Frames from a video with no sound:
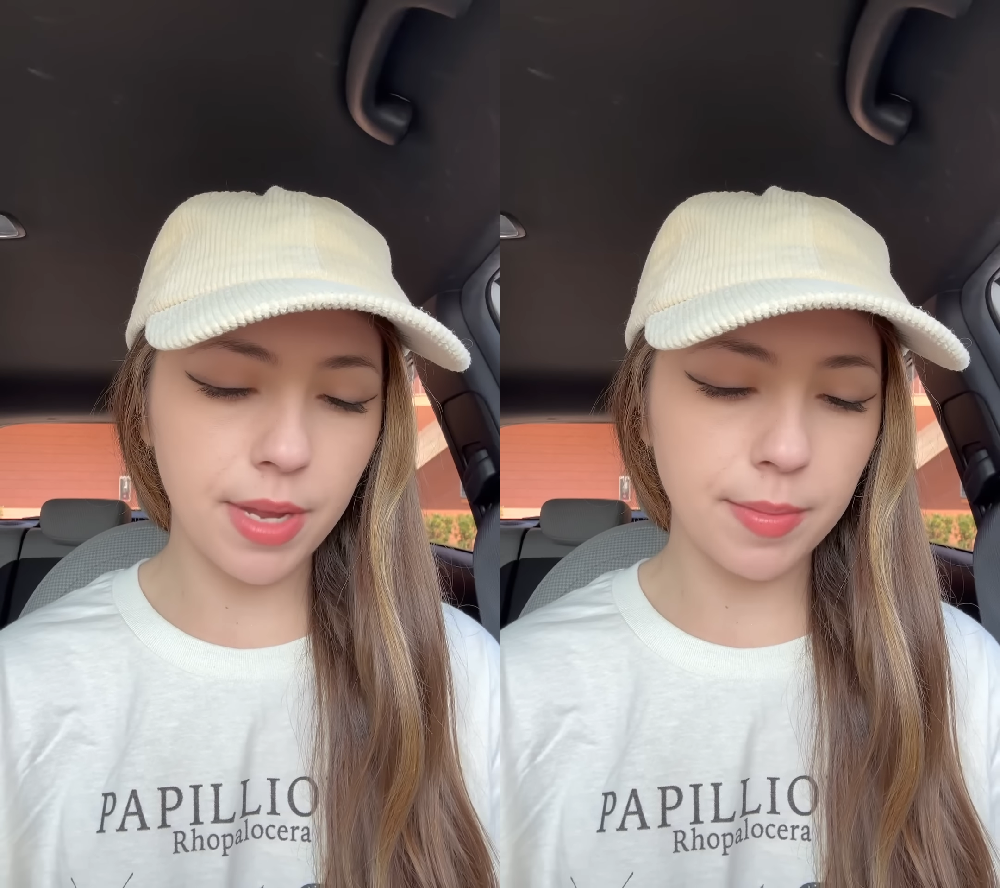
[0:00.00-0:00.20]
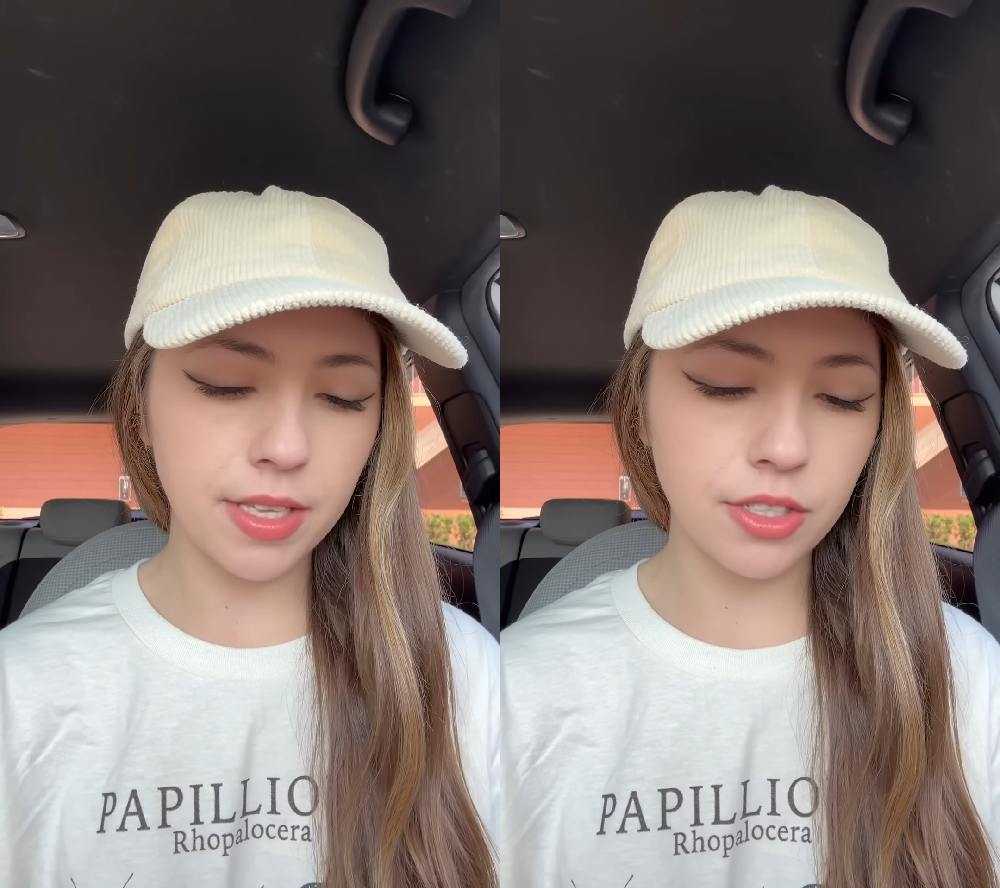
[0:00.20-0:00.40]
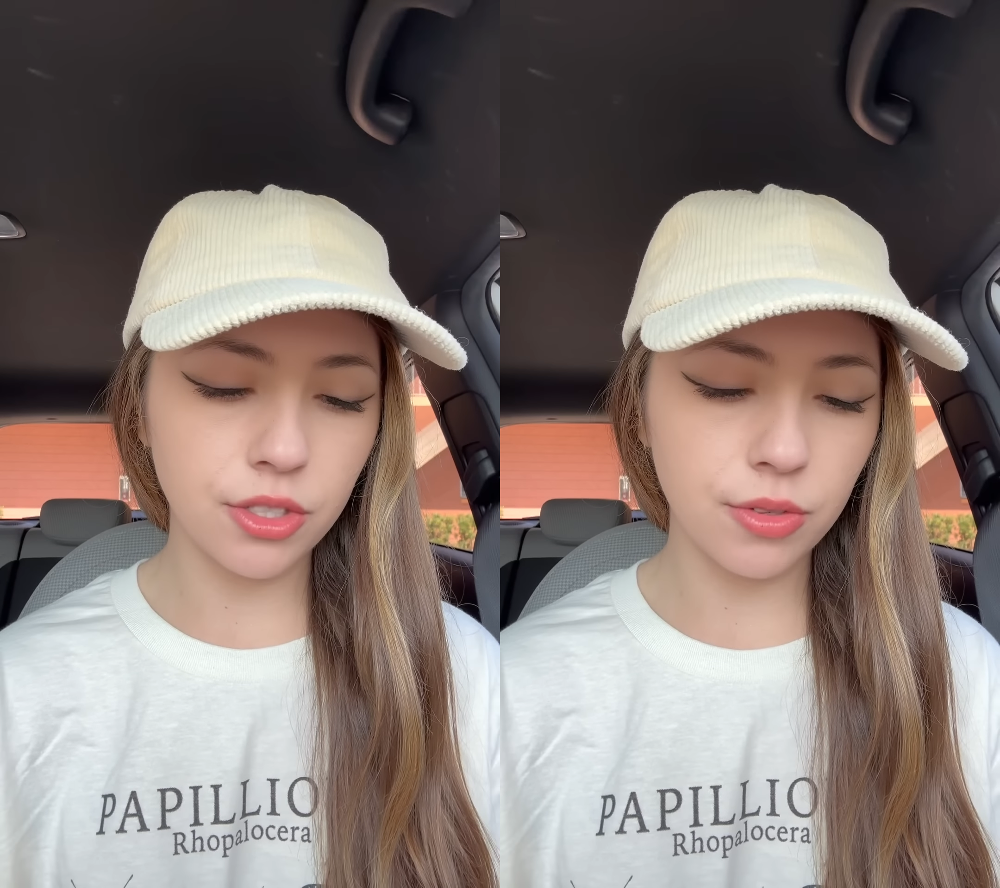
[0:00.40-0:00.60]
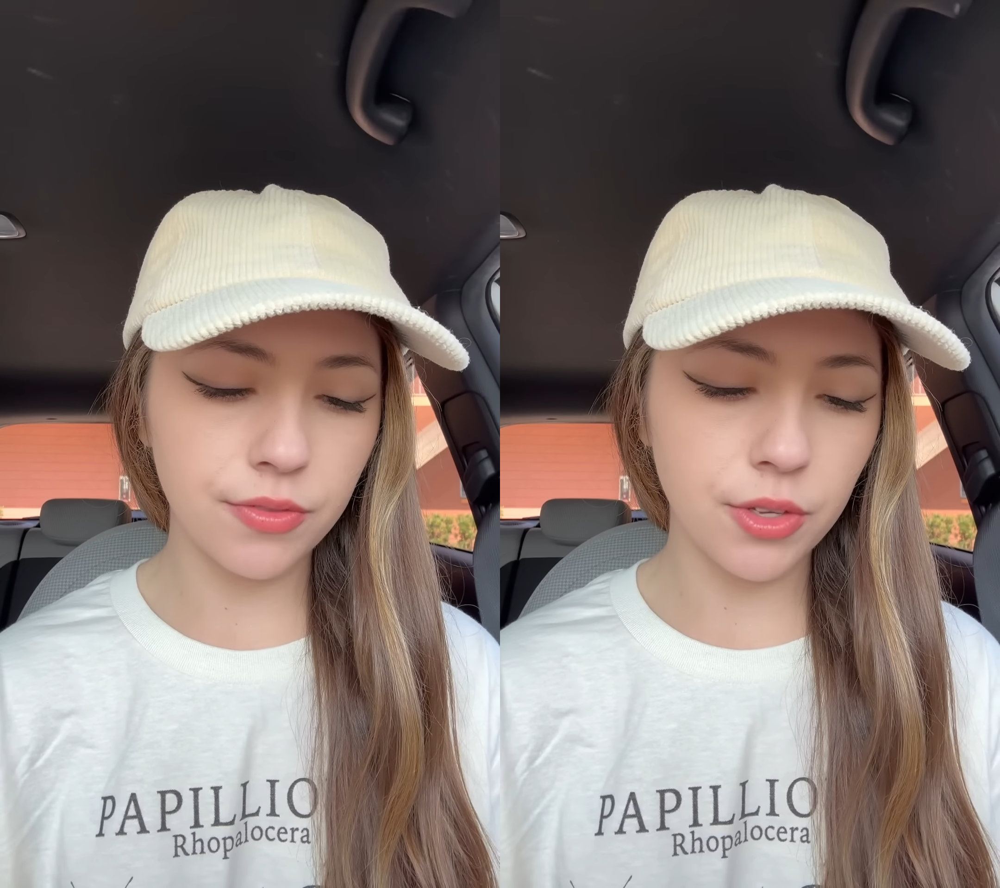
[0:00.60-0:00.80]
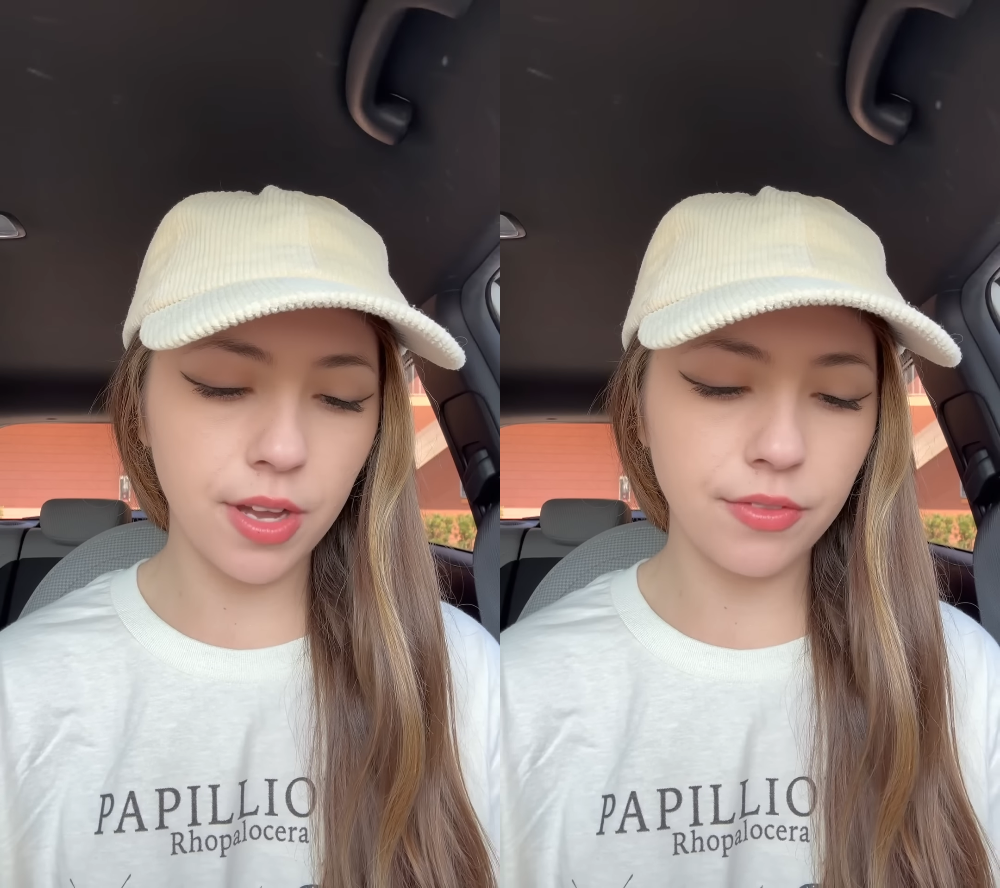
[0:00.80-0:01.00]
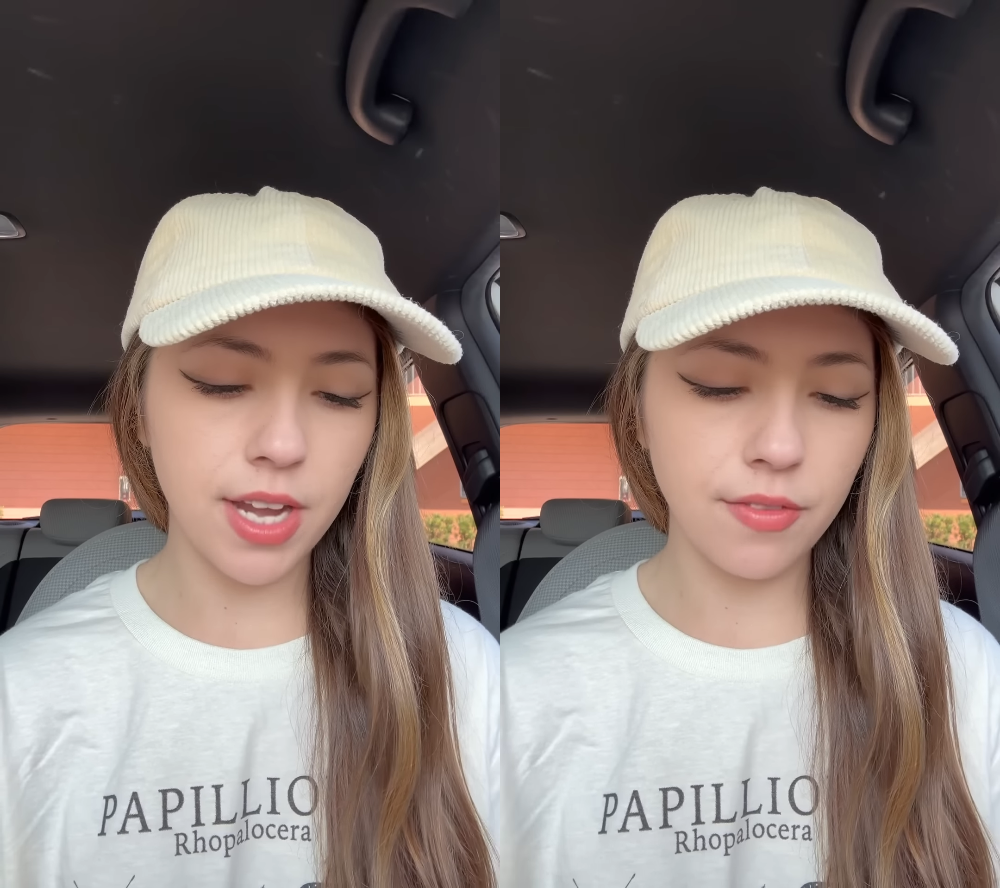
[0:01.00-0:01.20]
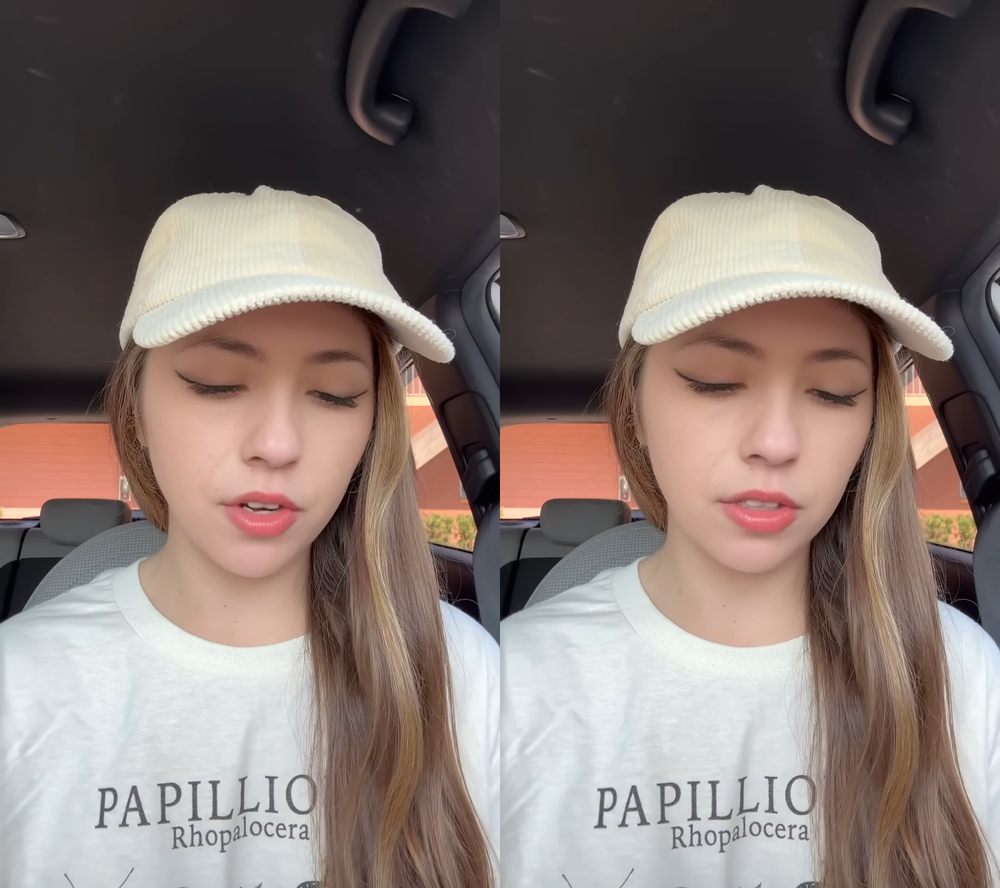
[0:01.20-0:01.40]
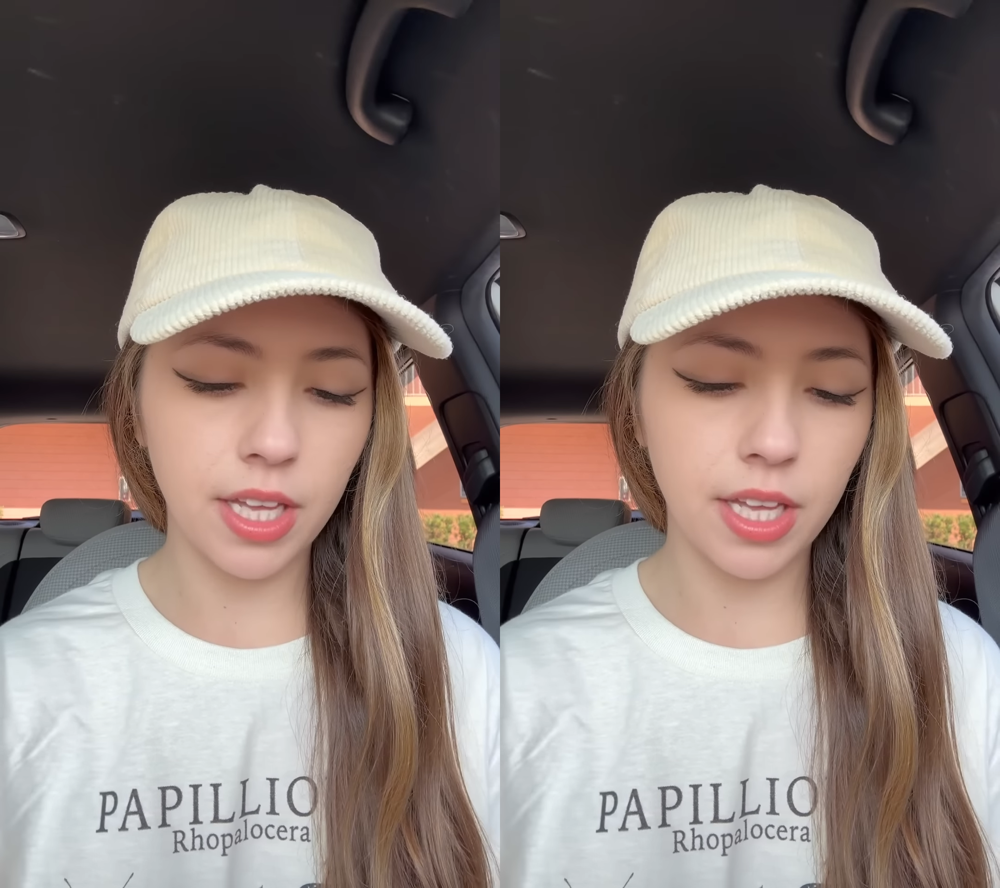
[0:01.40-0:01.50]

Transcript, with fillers: Maybe the two of you have never